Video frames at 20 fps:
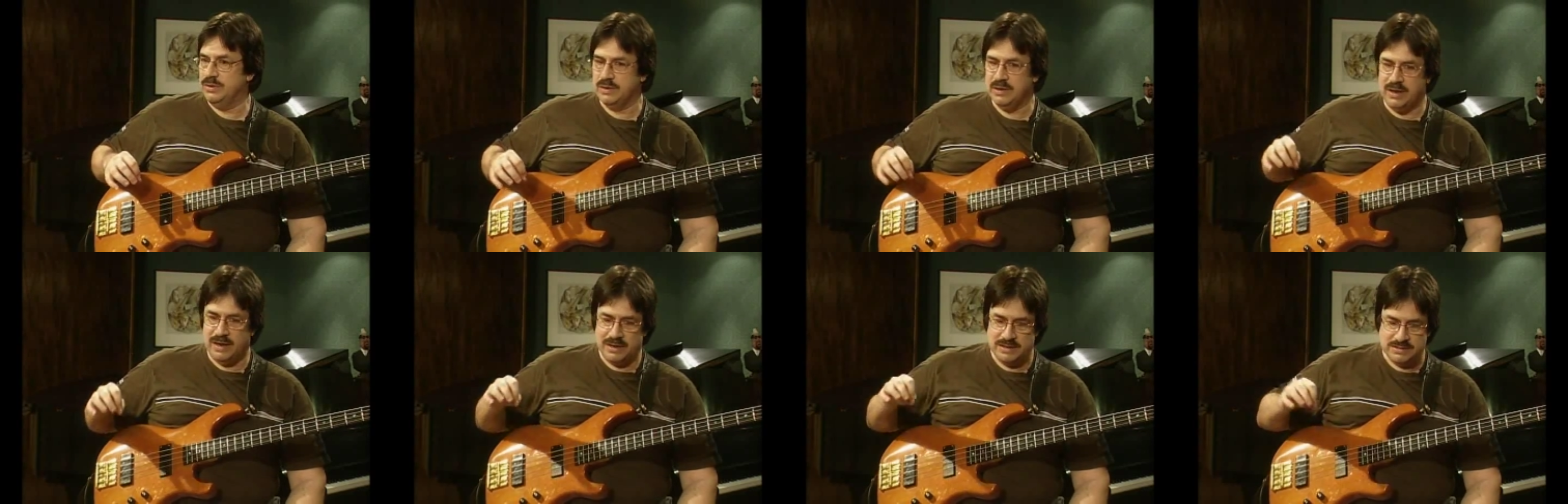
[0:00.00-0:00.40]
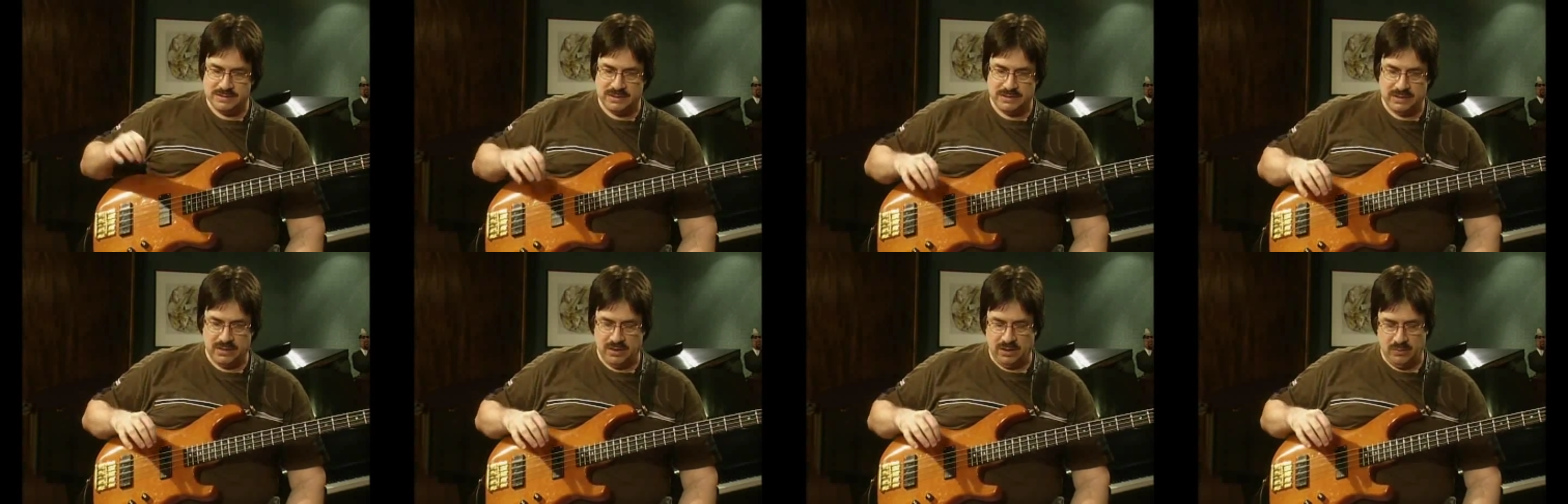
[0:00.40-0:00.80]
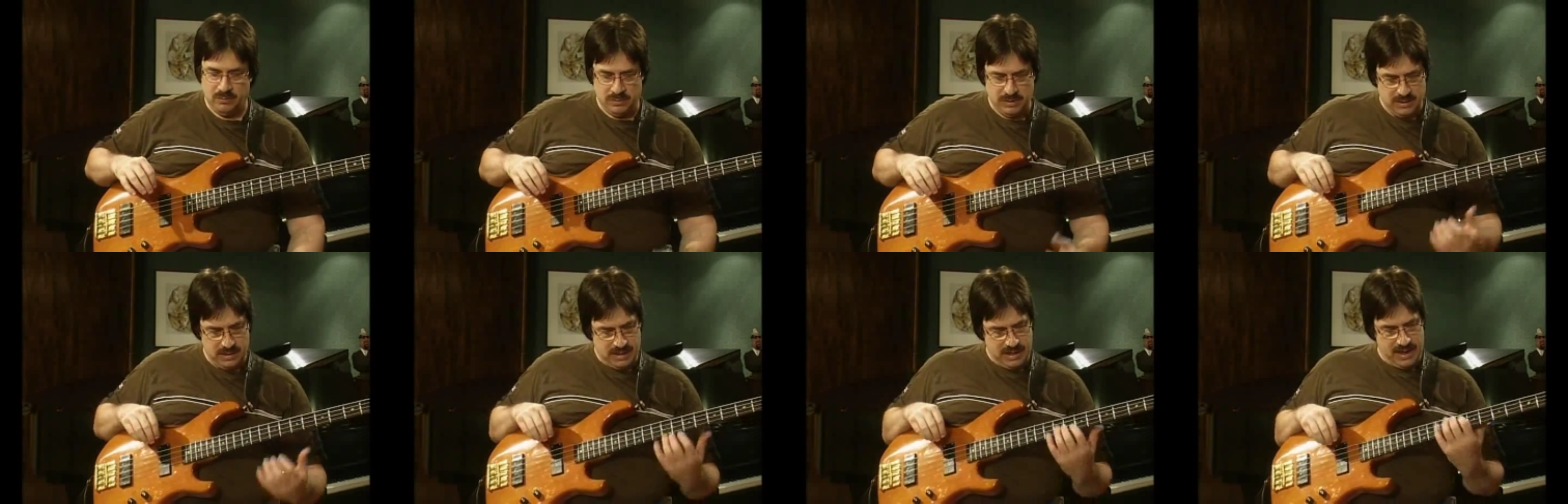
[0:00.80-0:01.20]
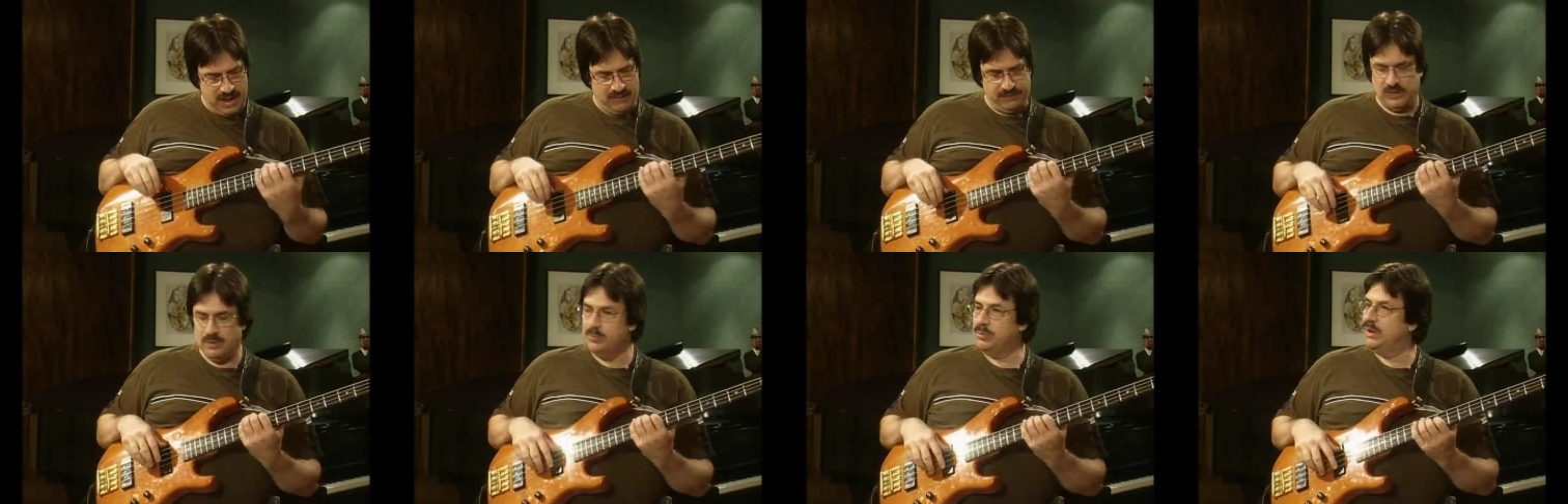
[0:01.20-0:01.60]
The guys that come
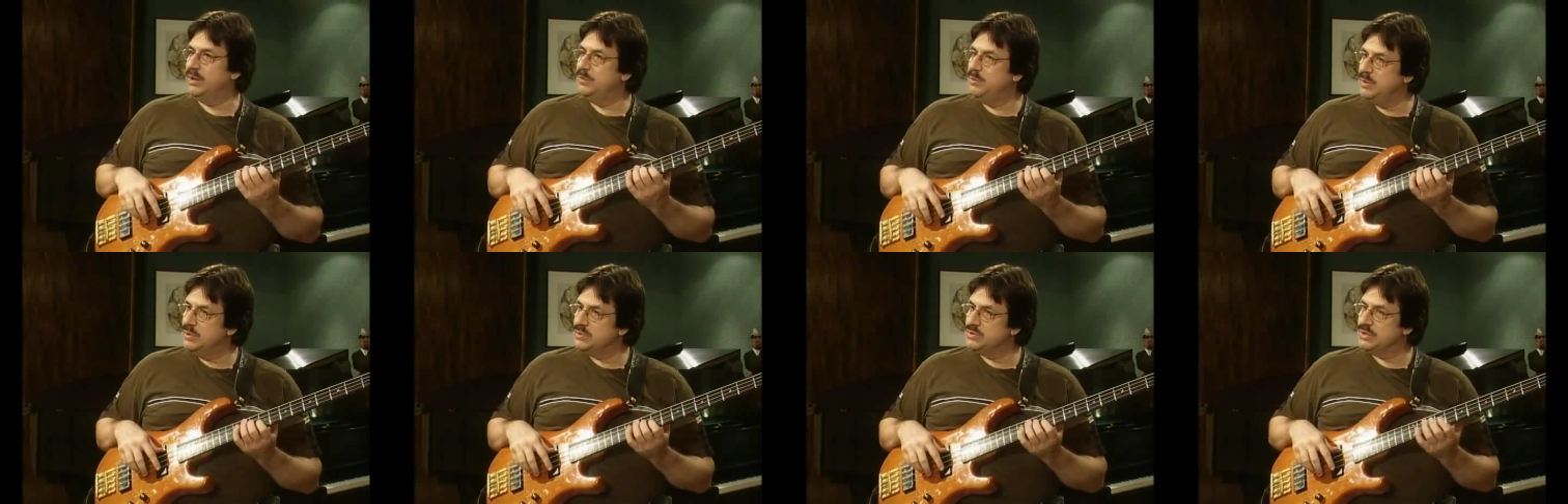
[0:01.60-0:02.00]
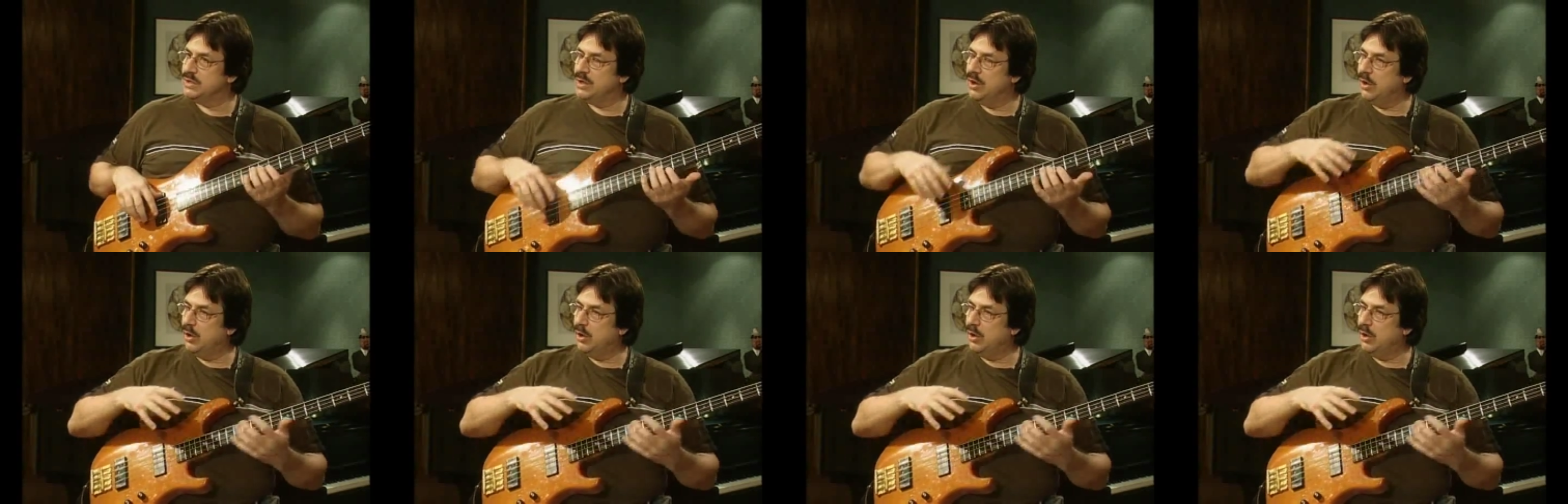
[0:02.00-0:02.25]
have to play music,